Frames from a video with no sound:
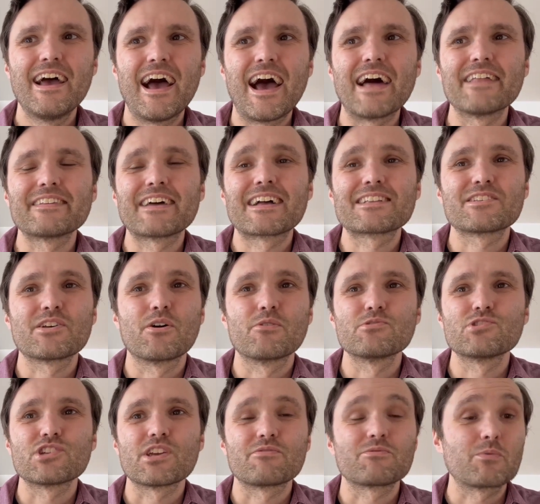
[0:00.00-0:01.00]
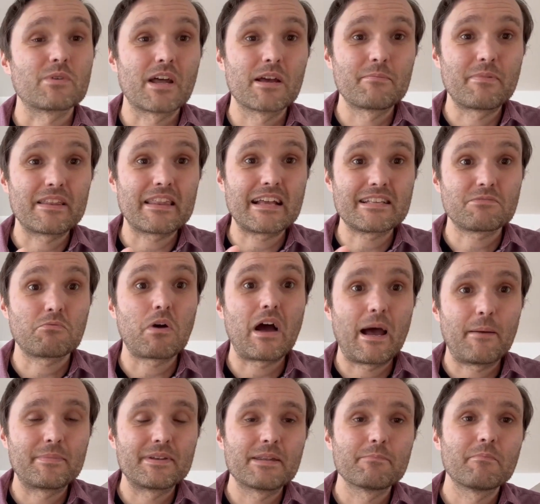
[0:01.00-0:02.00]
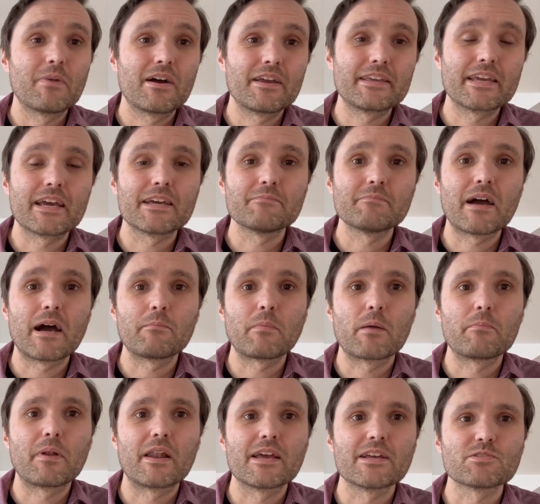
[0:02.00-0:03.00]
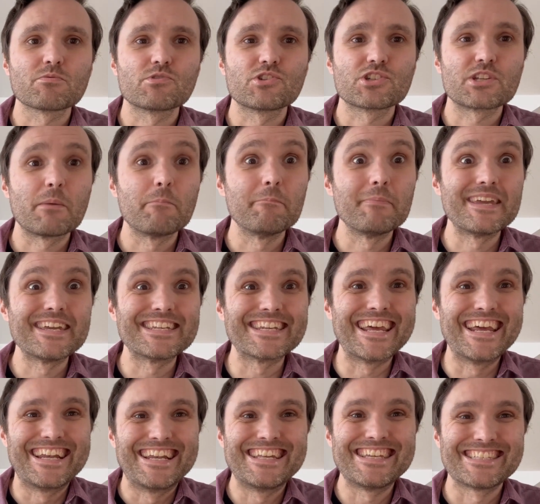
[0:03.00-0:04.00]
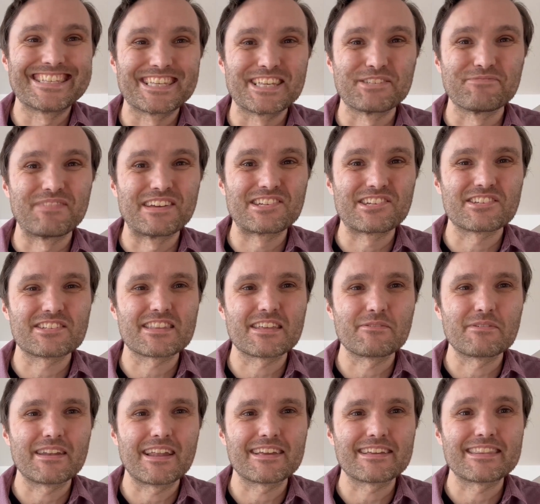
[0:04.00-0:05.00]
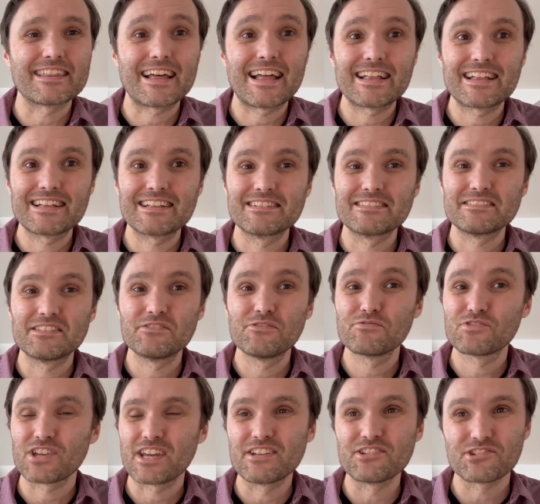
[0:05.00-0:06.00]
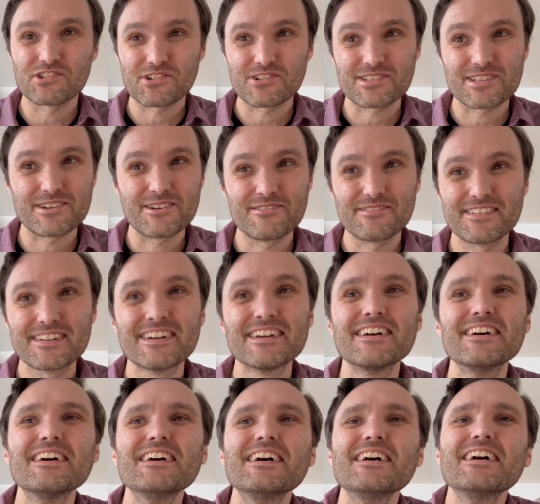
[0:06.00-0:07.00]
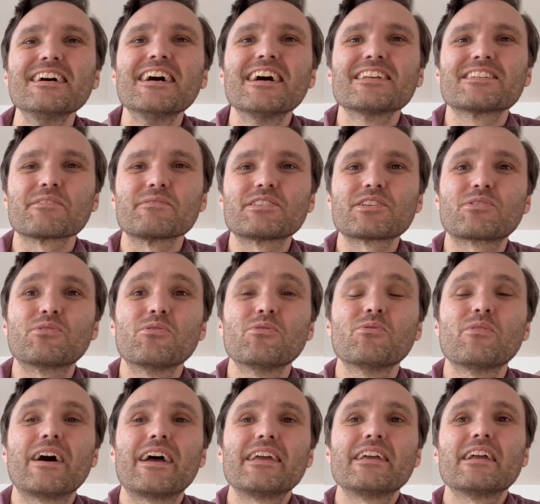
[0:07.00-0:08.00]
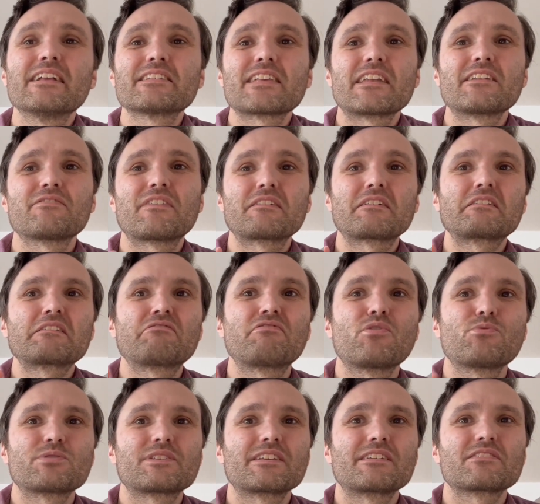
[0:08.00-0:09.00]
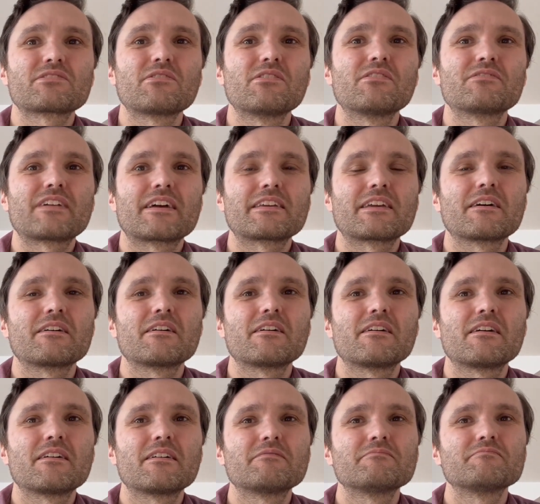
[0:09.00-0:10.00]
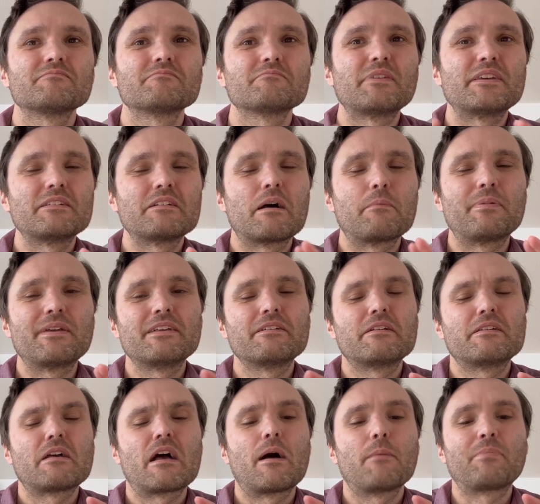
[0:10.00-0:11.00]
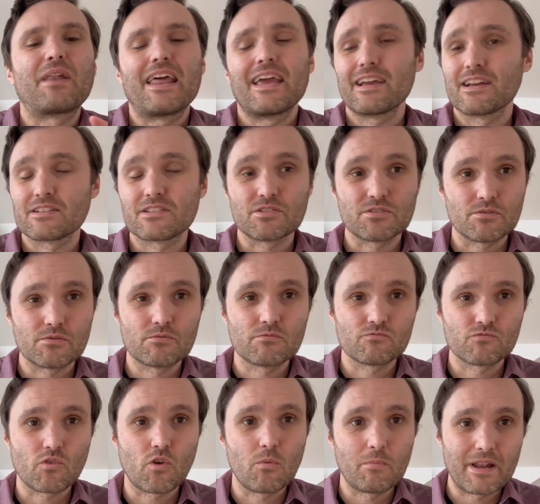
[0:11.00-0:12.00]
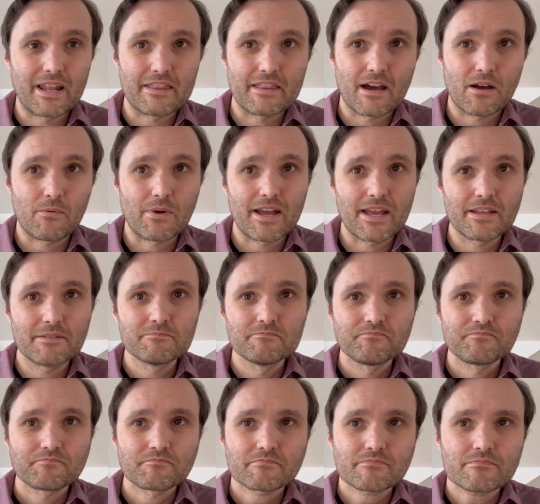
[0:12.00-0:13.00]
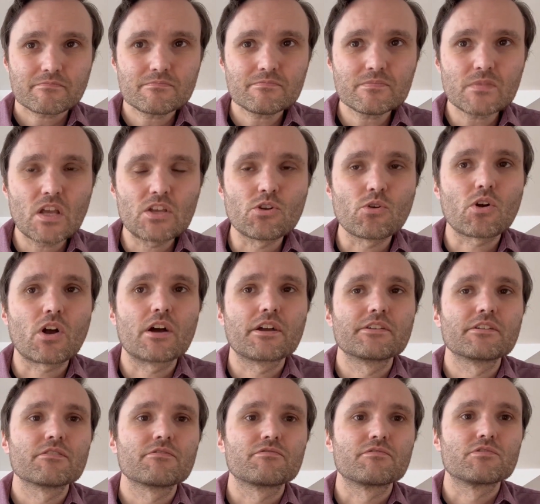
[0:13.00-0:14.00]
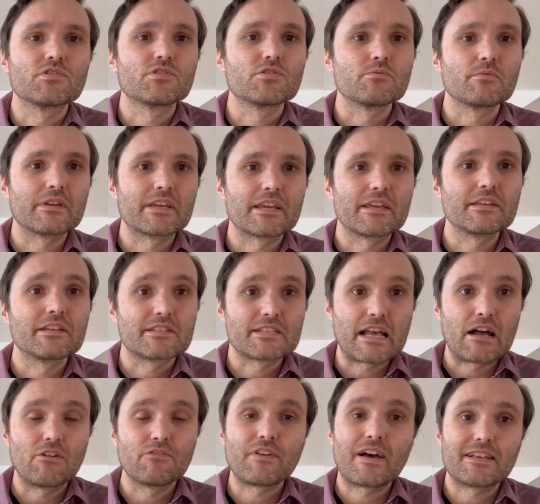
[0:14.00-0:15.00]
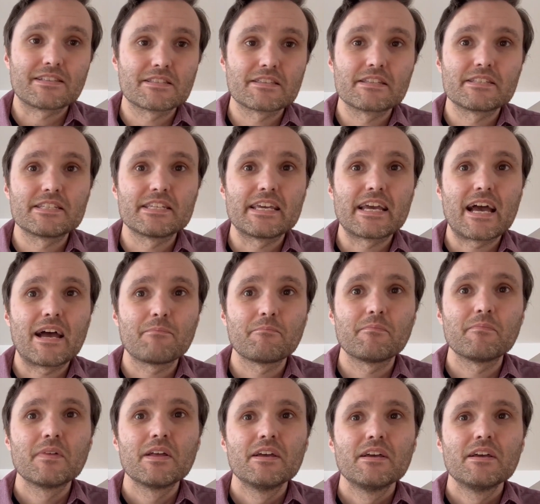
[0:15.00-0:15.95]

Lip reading: And that tone shift, that's what happened in my game, and my players were just immediately suspicious. They were like, "That you've changed your tone." So it's a cool way, instead of forcing sort of like a player to roleplay that way, you're kind of doing it yourself as the DM.